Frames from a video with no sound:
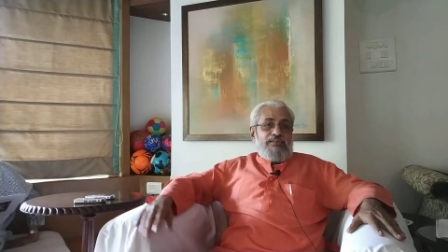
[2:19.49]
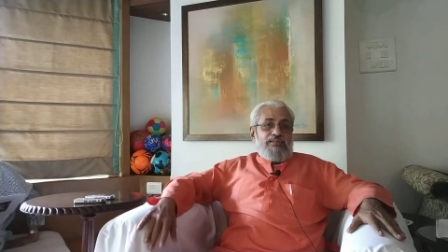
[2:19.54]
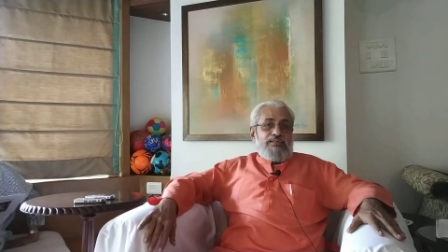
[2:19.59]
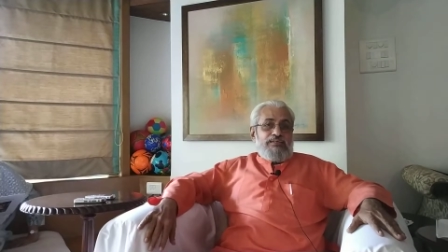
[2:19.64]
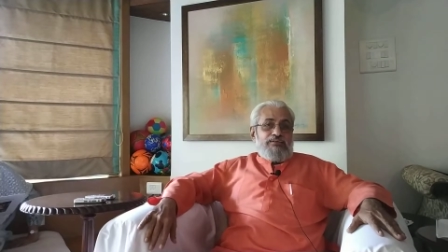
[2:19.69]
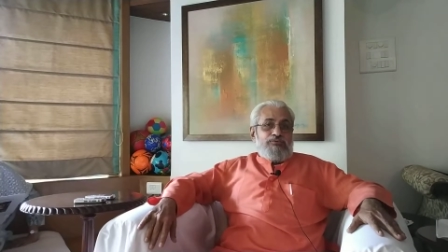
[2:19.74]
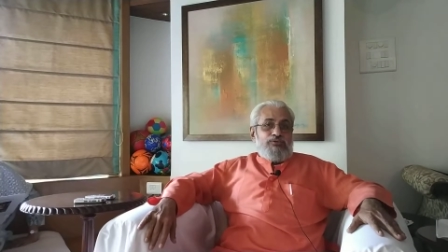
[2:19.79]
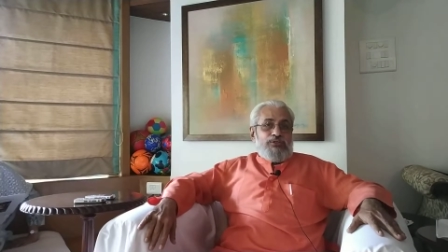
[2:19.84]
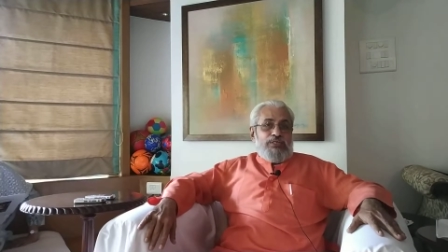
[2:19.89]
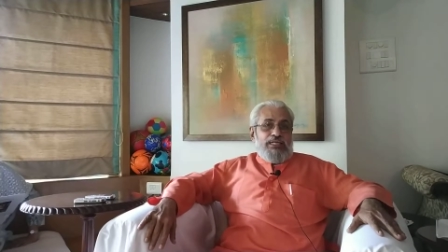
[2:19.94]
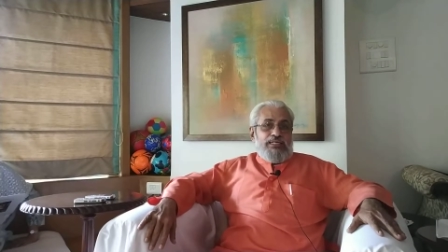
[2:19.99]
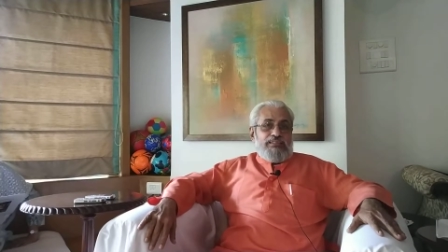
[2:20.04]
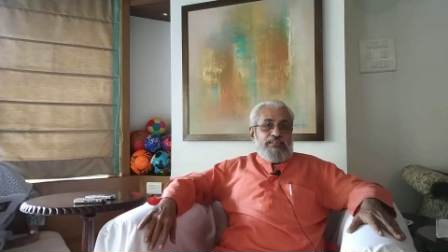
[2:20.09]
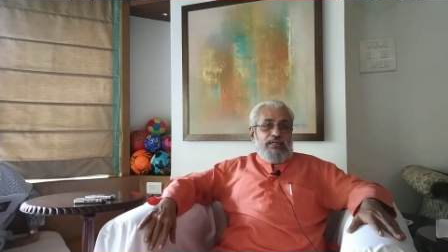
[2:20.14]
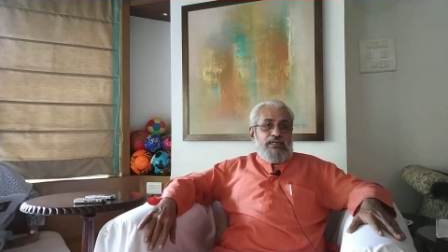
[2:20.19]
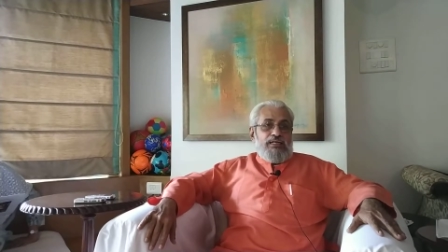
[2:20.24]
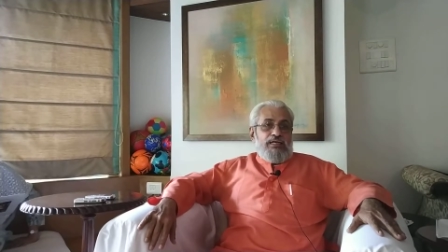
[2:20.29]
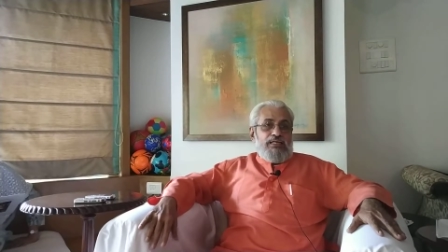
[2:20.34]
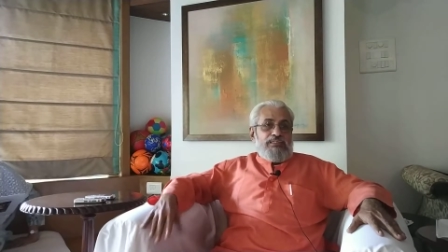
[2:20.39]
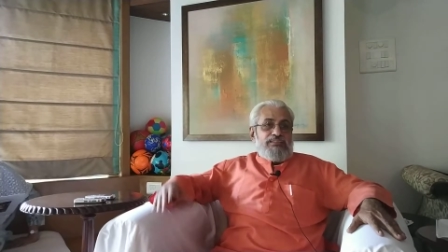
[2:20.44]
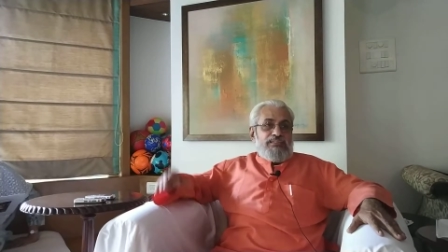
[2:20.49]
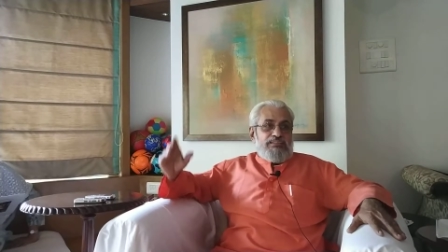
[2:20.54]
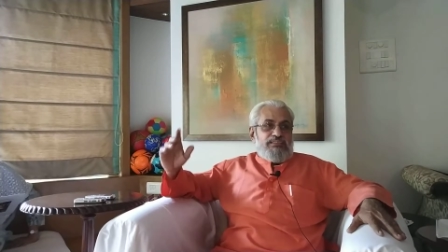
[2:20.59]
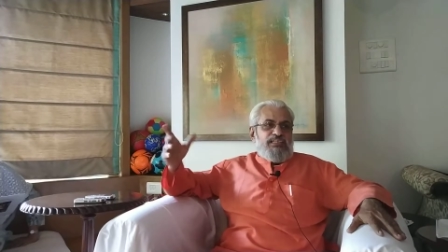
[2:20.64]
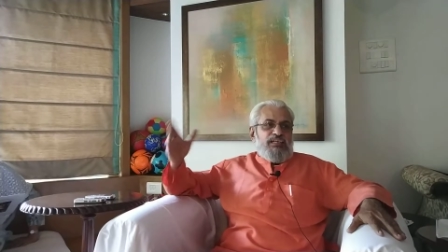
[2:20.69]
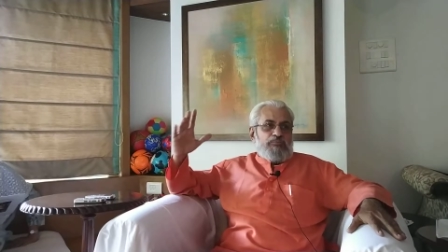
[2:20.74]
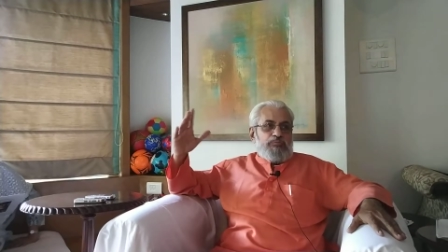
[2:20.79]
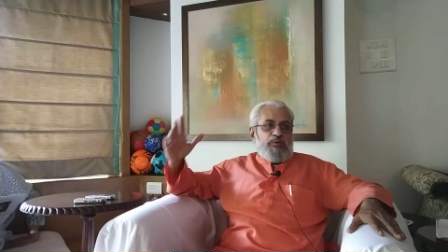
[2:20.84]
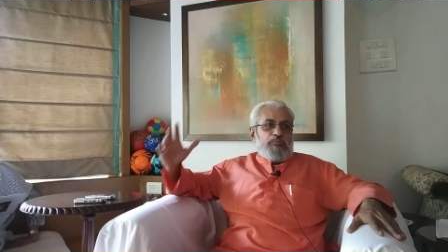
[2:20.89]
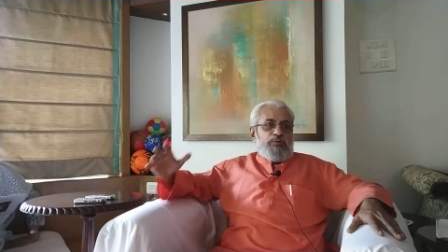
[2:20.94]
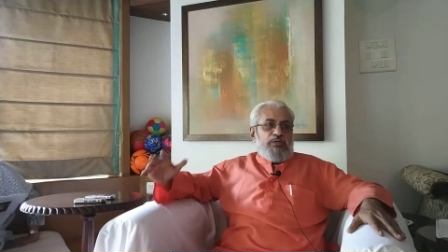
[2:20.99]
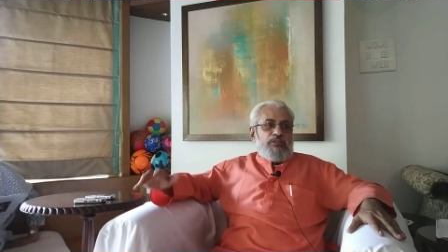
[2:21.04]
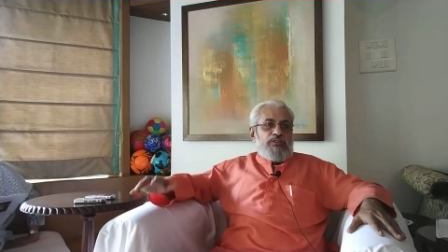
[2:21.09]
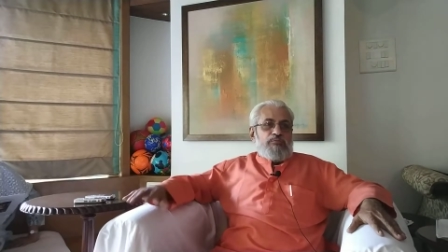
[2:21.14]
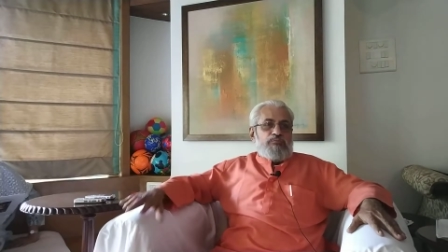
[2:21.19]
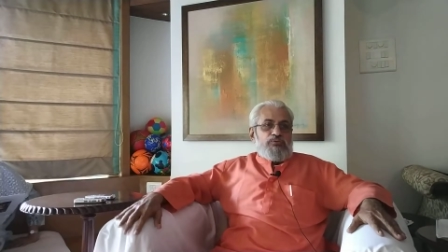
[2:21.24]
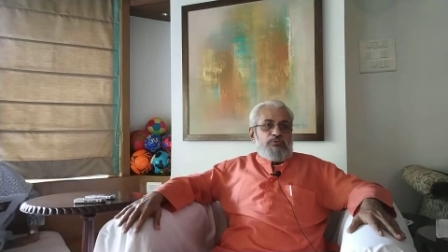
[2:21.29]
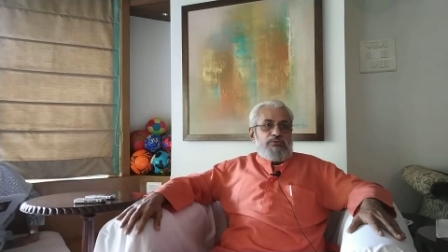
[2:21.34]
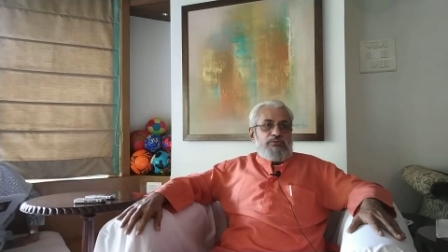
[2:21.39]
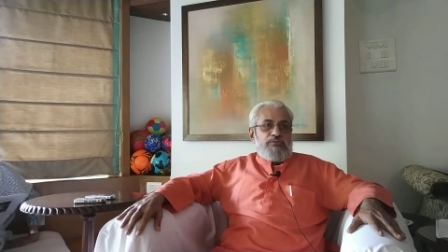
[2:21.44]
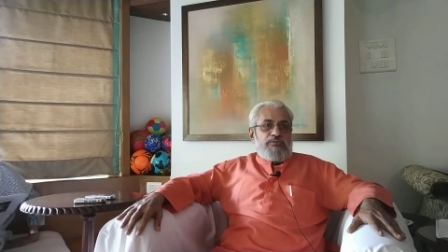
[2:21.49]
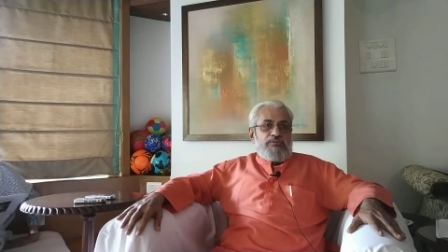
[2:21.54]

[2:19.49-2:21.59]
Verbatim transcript: if you take 10 hours, 16 people in the pool.